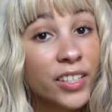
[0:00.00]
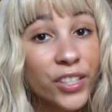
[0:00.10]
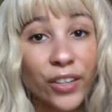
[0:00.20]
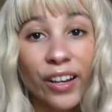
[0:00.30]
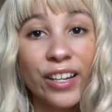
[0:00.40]

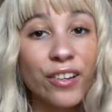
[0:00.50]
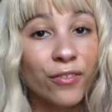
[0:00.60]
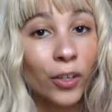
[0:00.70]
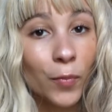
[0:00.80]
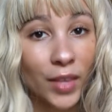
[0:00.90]
So I knew
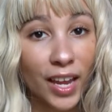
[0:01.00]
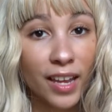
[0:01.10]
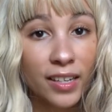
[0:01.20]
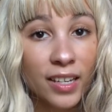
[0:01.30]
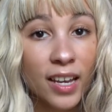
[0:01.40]
from
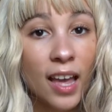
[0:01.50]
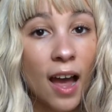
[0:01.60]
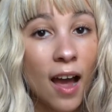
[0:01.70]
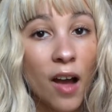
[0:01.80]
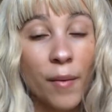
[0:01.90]
then
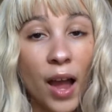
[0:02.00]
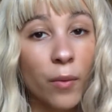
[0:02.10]
I